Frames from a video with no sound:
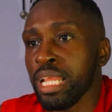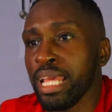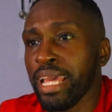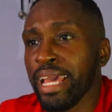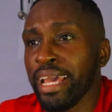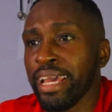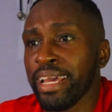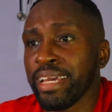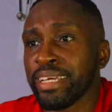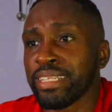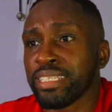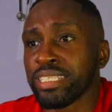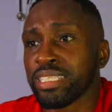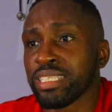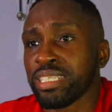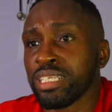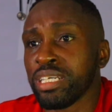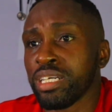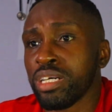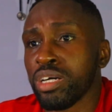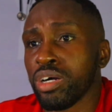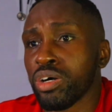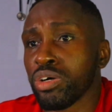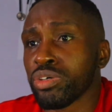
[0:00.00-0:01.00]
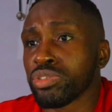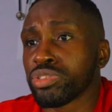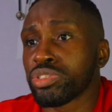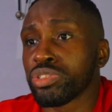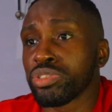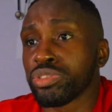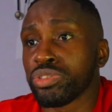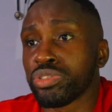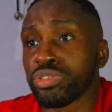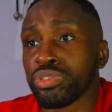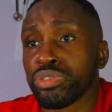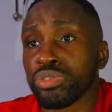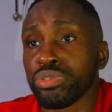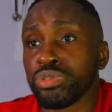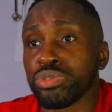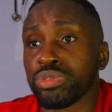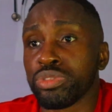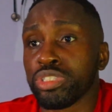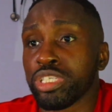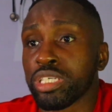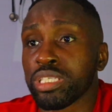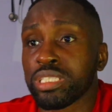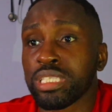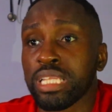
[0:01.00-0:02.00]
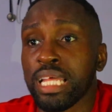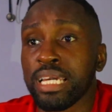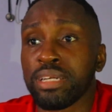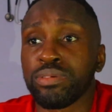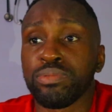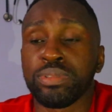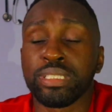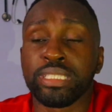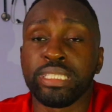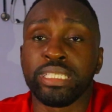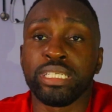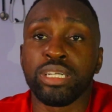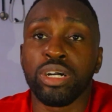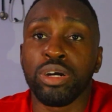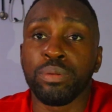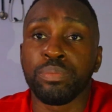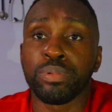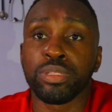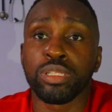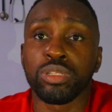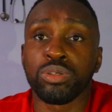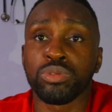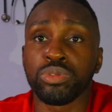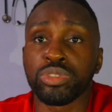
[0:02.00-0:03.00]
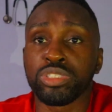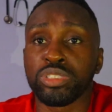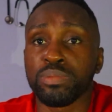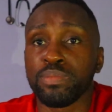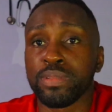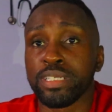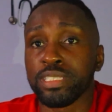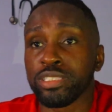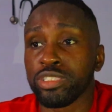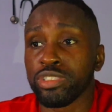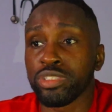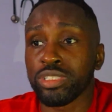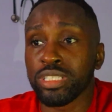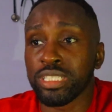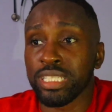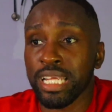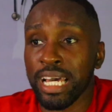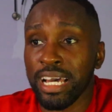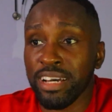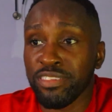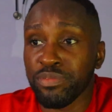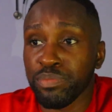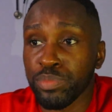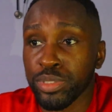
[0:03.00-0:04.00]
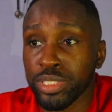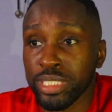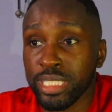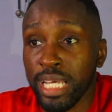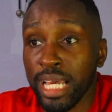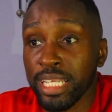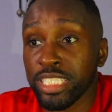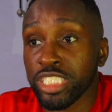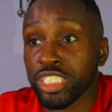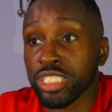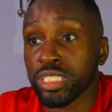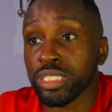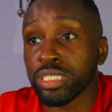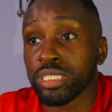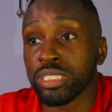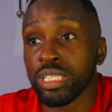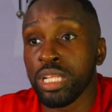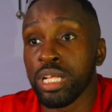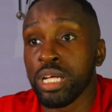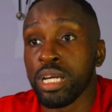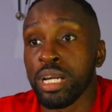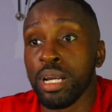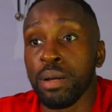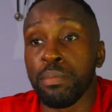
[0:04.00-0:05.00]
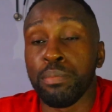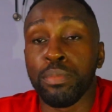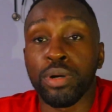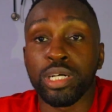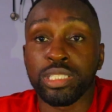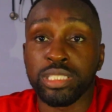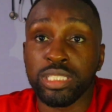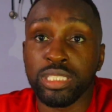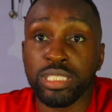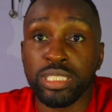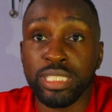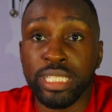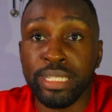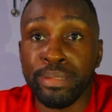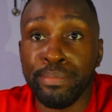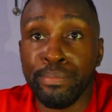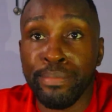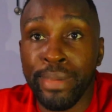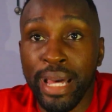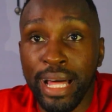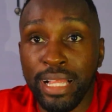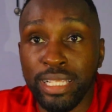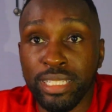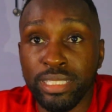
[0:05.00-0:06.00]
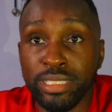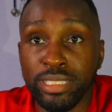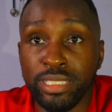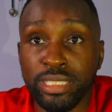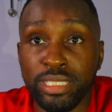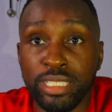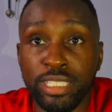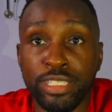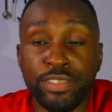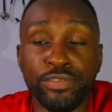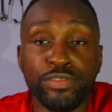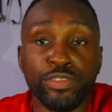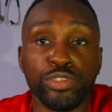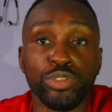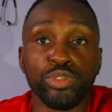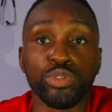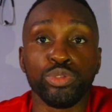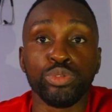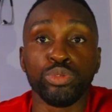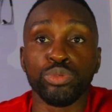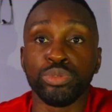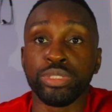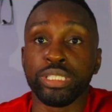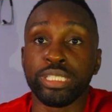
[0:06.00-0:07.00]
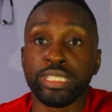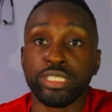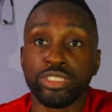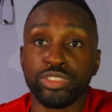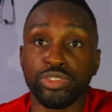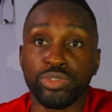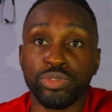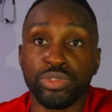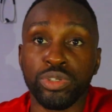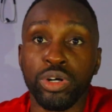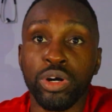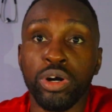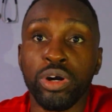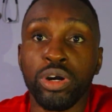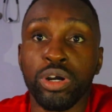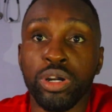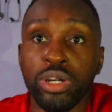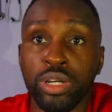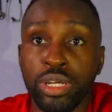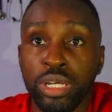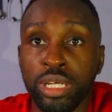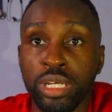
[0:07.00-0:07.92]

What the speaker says: And also too, just like with the upper lower split, you can have potential muscle imbalance if you do this wrong.